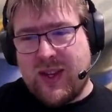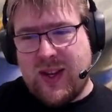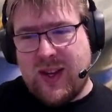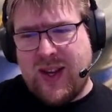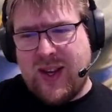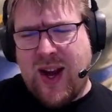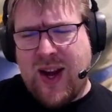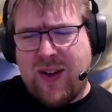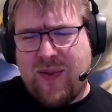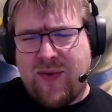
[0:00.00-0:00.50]

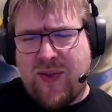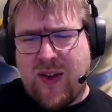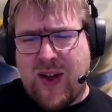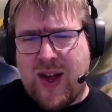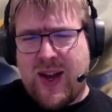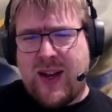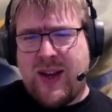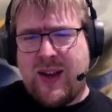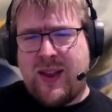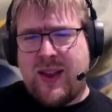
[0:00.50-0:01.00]
Kind of
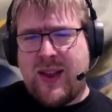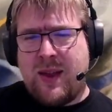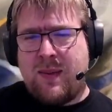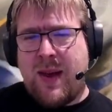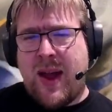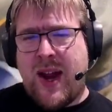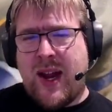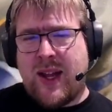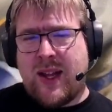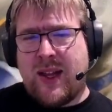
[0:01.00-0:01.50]
fun
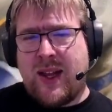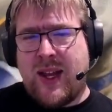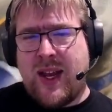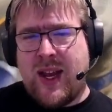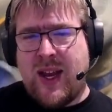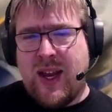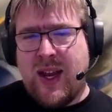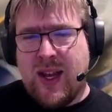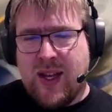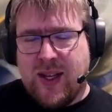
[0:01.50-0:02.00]

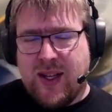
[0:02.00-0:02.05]
thematically.